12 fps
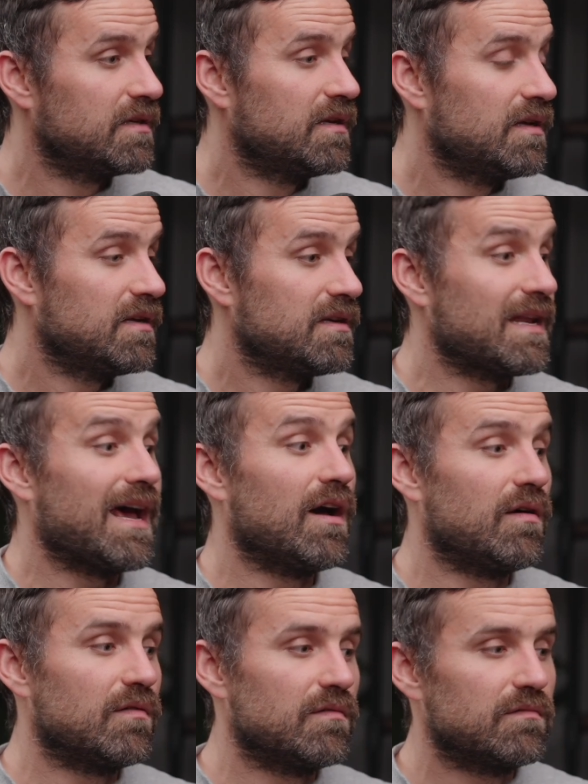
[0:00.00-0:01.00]
Yeah.
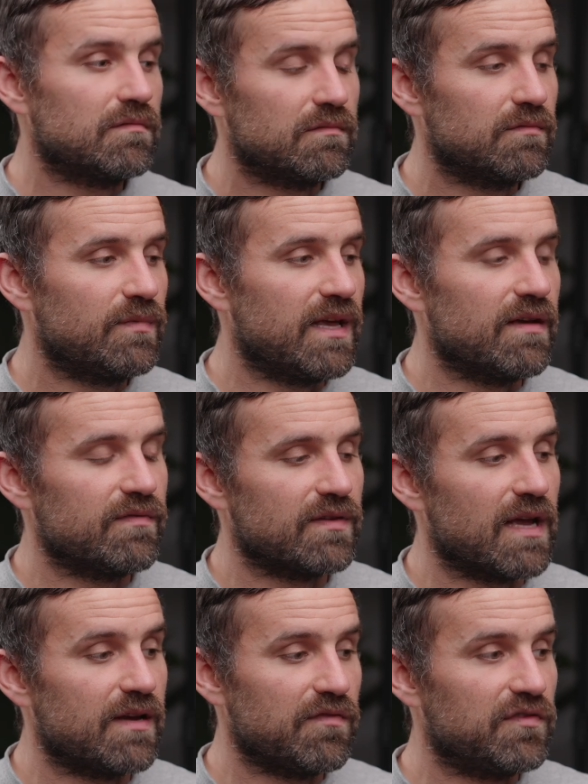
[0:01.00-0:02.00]
Now we have a
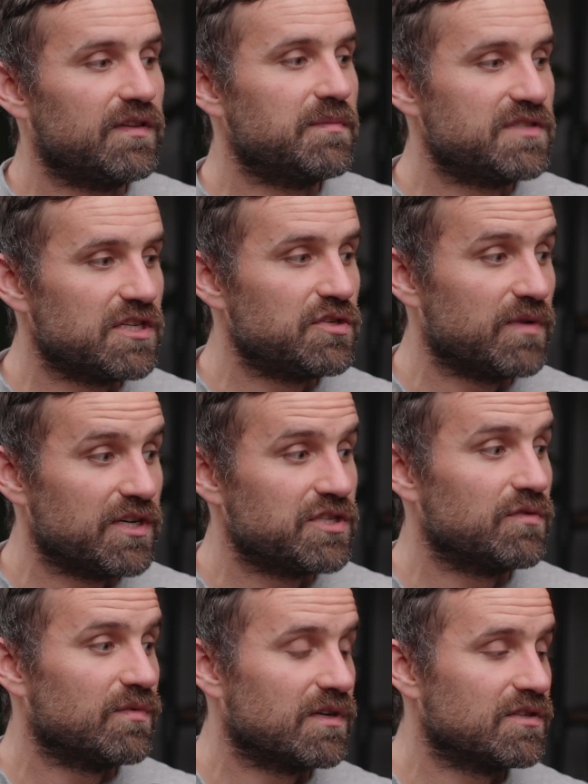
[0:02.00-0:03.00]
kind of a flip
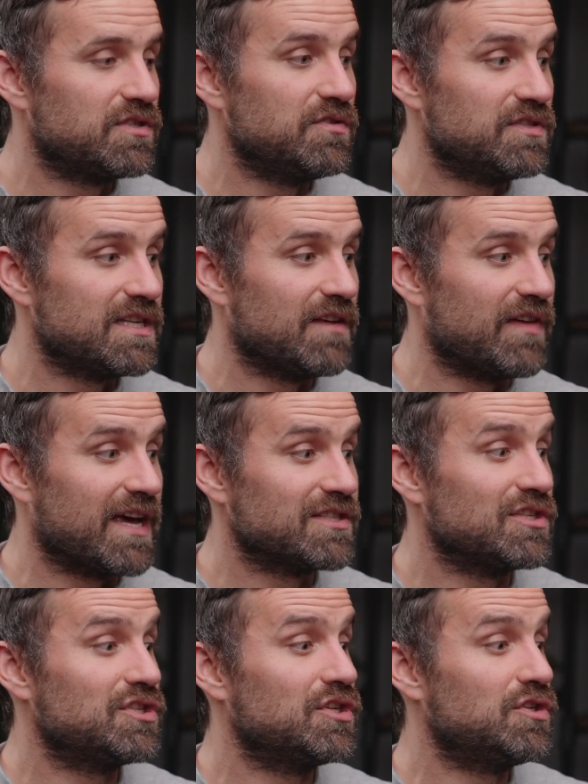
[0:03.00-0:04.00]
situation where students have
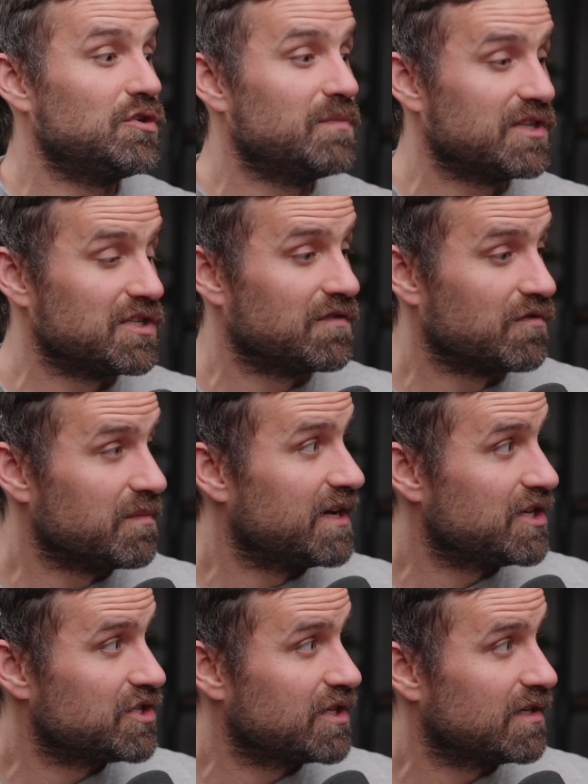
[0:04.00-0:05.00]
access to too much
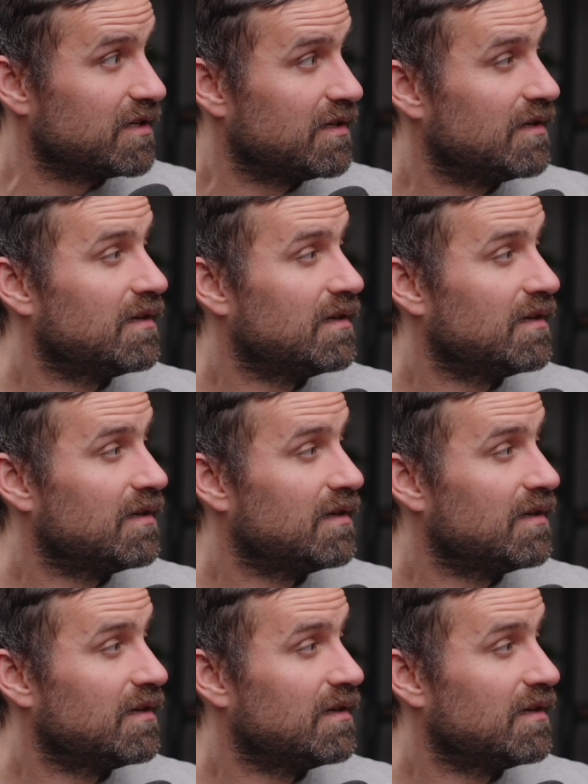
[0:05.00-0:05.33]
information.